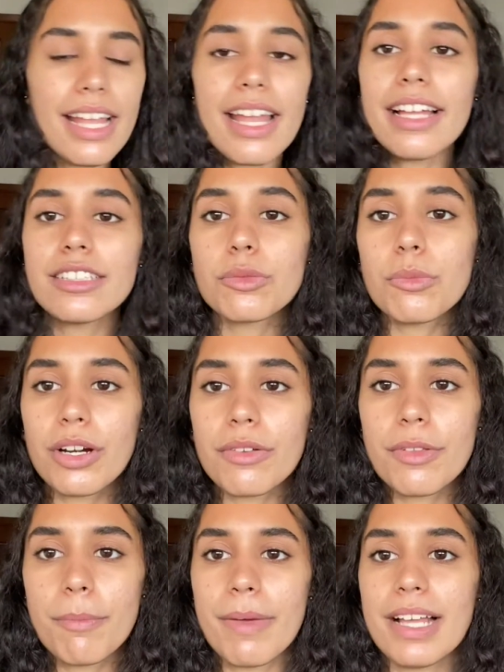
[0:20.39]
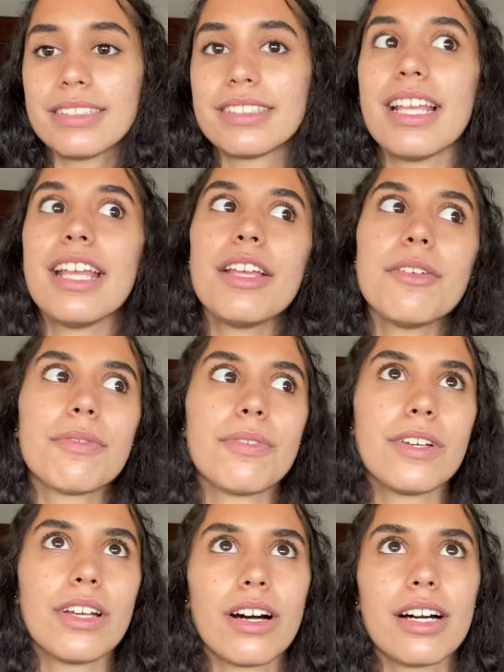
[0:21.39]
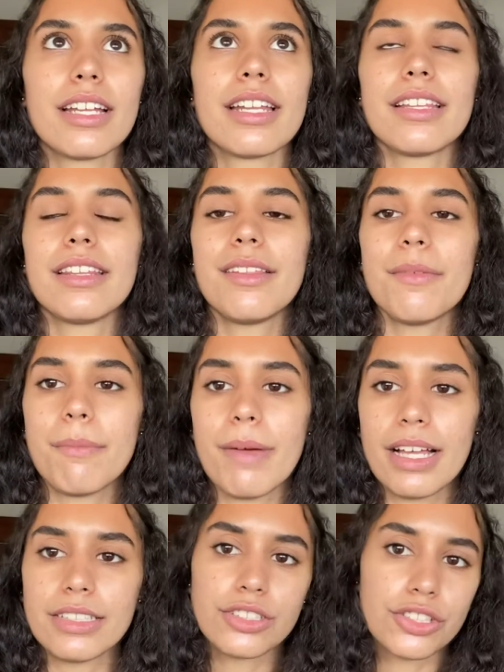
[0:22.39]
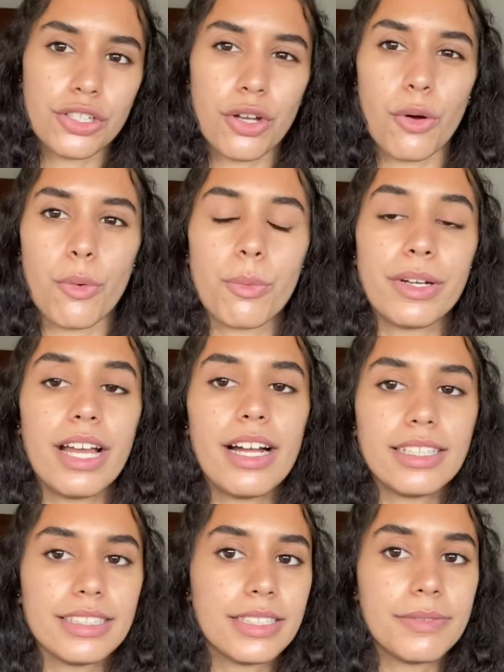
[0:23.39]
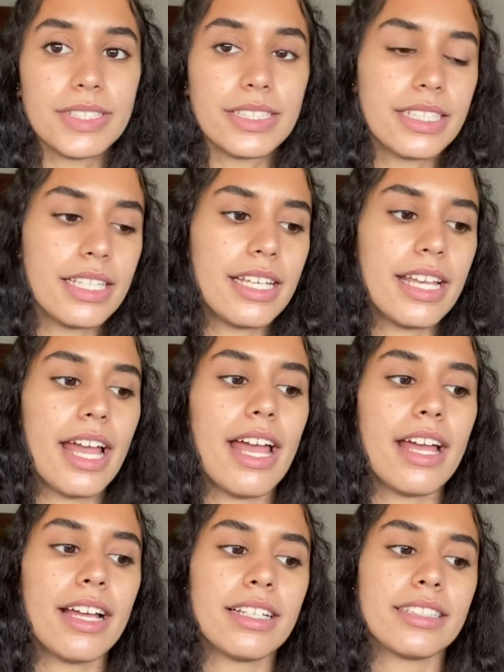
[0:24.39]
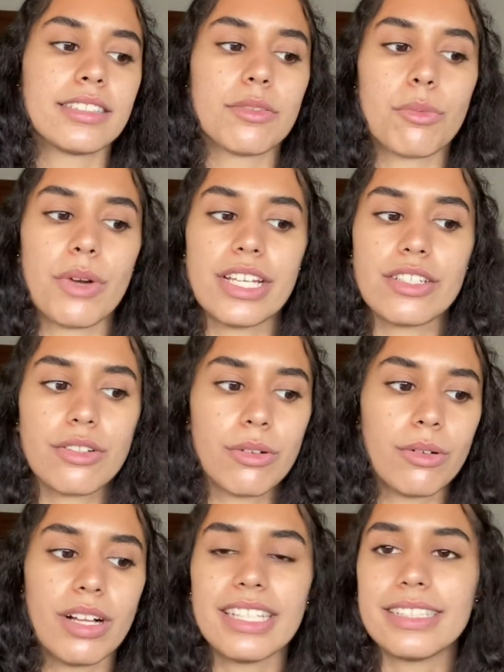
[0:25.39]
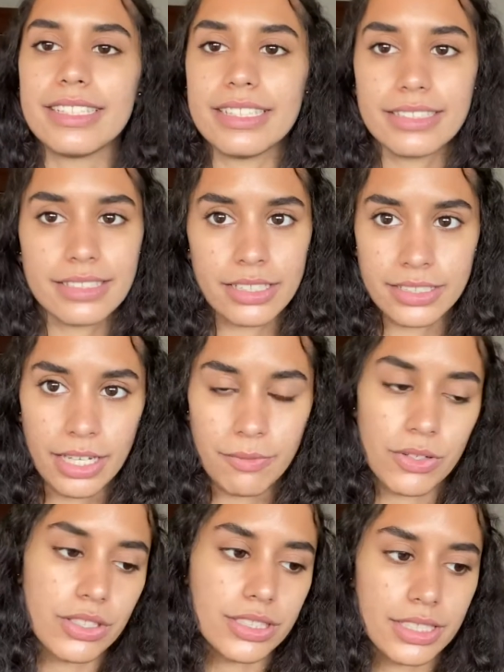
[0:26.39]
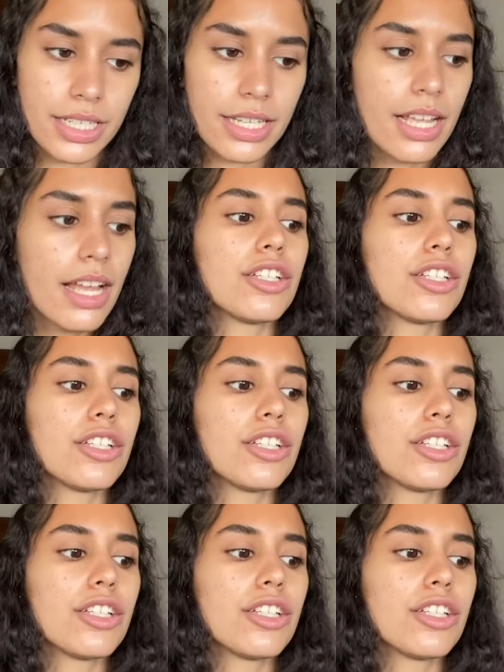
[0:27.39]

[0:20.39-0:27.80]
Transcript: and one of the best, if not the best show with LGBT and racial ethnicity diversity.